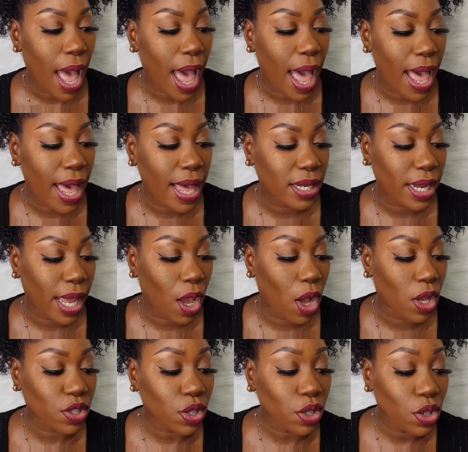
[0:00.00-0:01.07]
and I
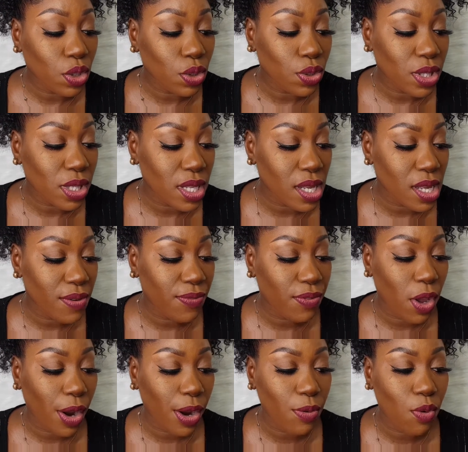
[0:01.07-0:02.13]
also use the
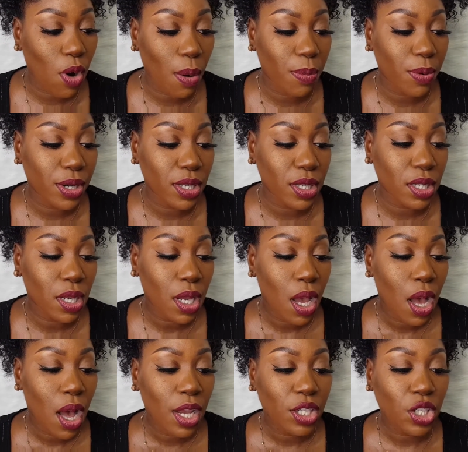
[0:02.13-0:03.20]
Flori
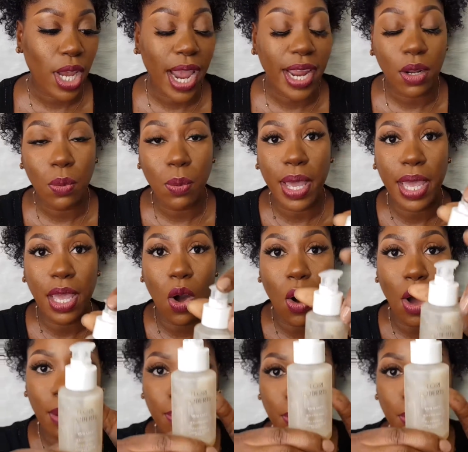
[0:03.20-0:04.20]
Shine Away oil